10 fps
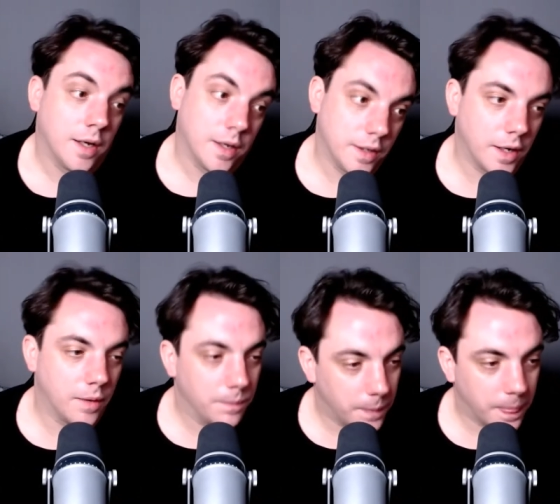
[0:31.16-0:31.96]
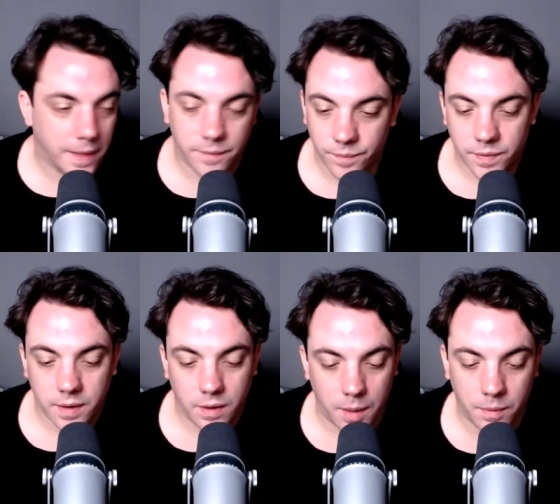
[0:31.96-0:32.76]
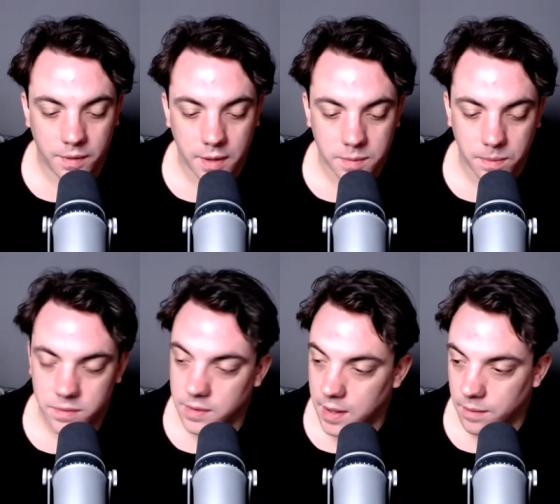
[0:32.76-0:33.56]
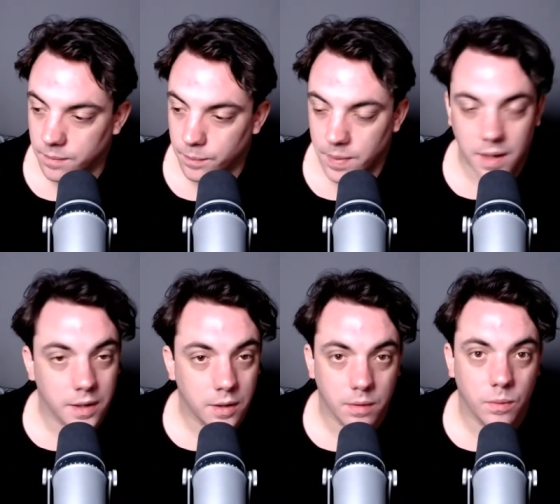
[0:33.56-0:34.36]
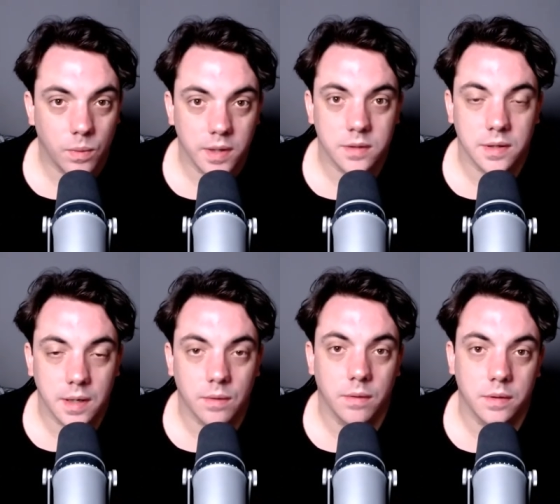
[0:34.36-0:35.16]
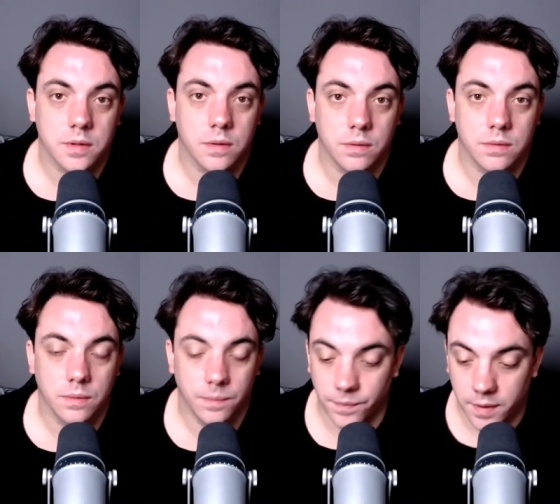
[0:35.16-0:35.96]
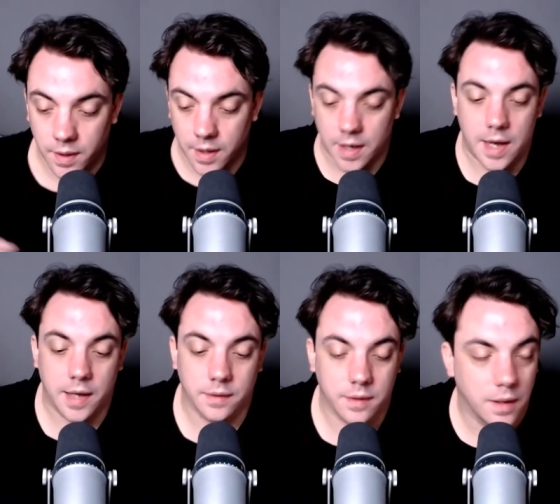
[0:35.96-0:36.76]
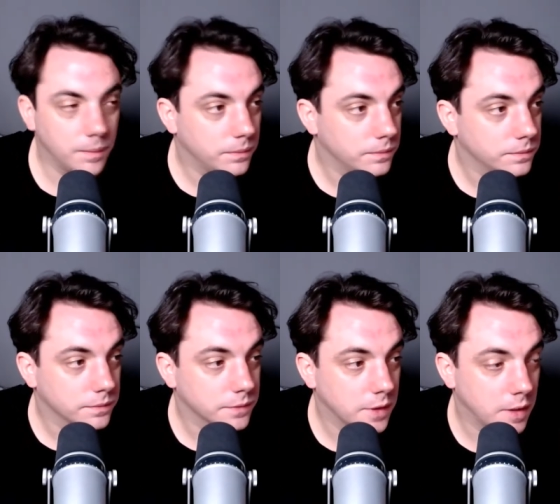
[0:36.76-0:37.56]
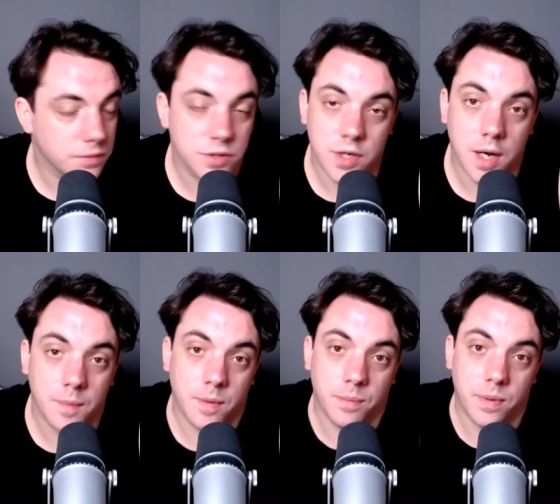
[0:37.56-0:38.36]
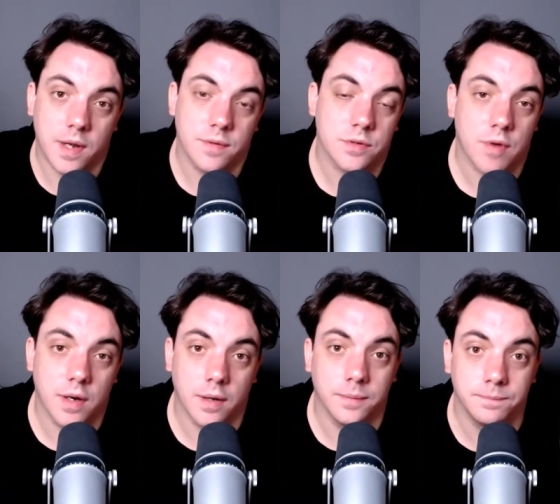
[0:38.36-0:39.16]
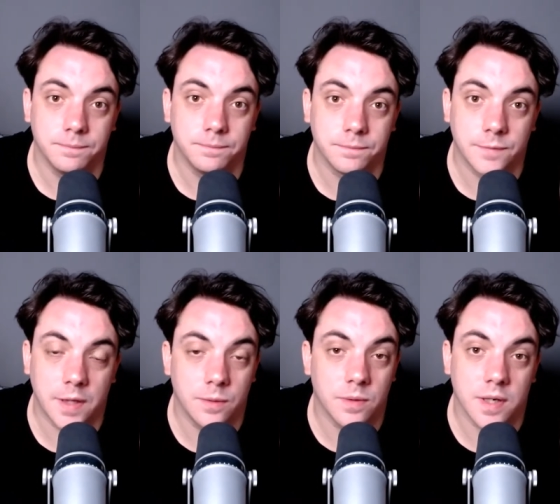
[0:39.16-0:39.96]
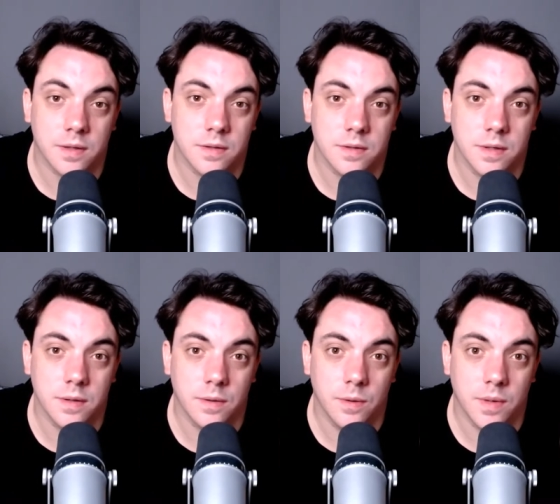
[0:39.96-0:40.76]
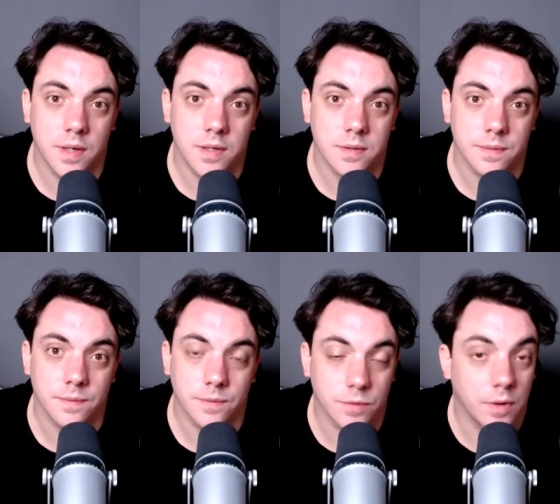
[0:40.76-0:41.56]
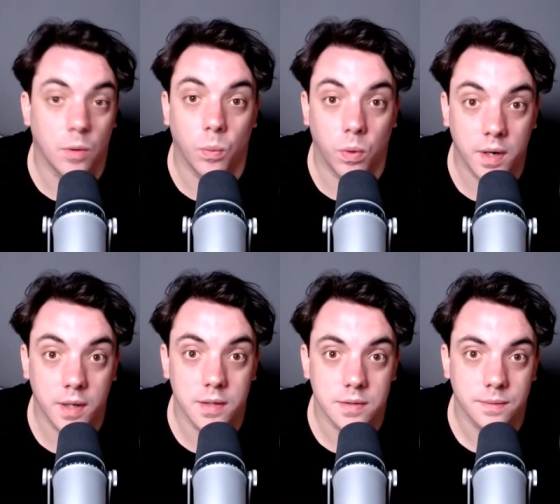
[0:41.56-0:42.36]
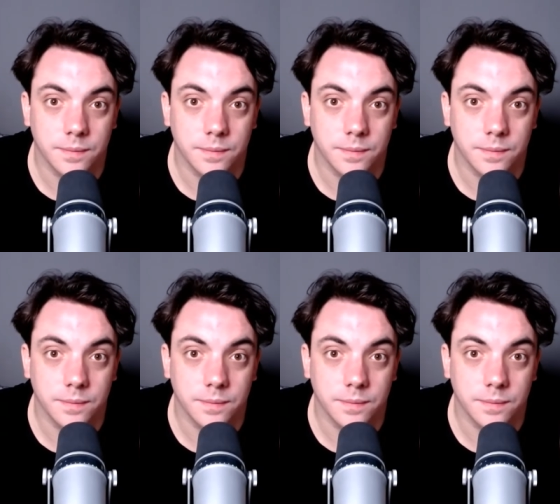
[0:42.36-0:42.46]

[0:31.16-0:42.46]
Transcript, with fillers: you know, I'm on the Xbox now, but I cannot wait to get it on this console. And um, I'll shut up and play the trailer, and you get to see who it is. Sorry, or what it is.